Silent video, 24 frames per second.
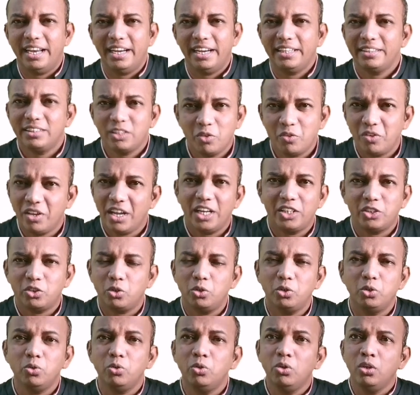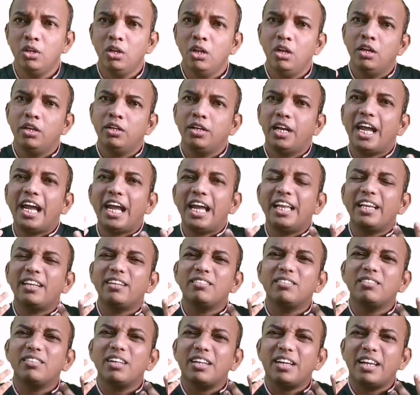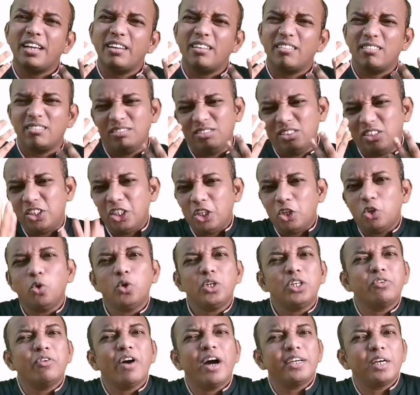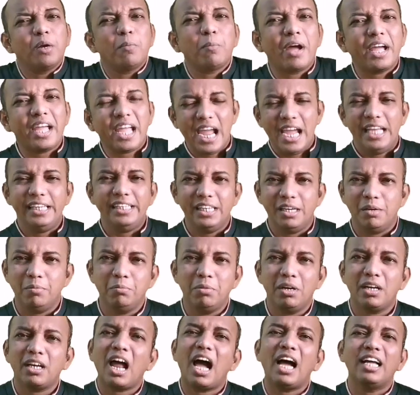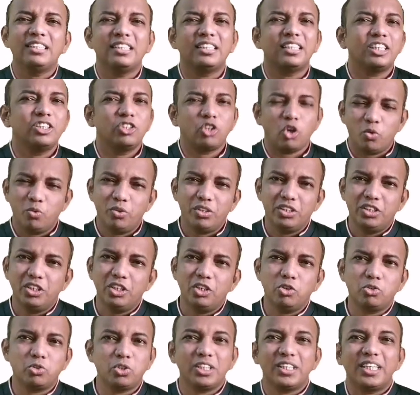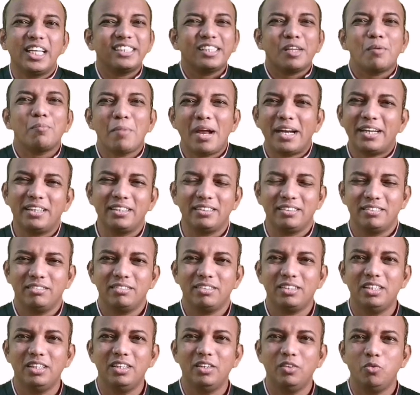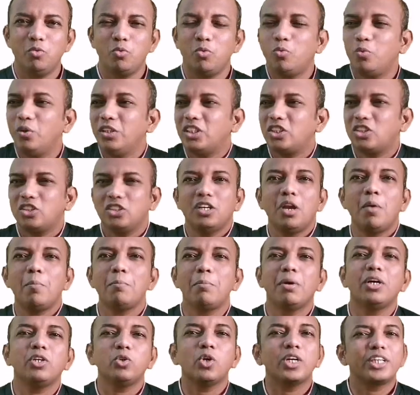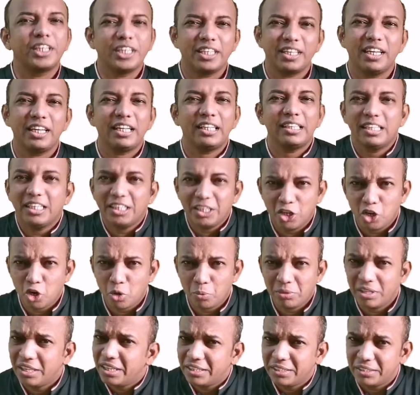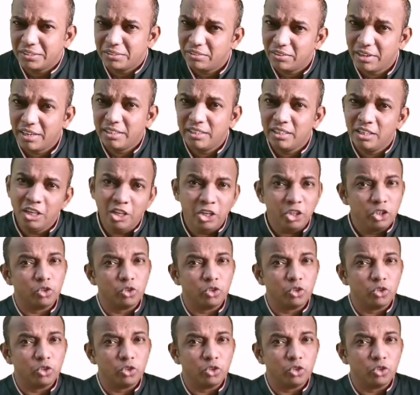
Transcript: and the way I told you, 0 divided by any number, answer is always 0, so it doesn't matter okay, which number you are taking in the denominator, right?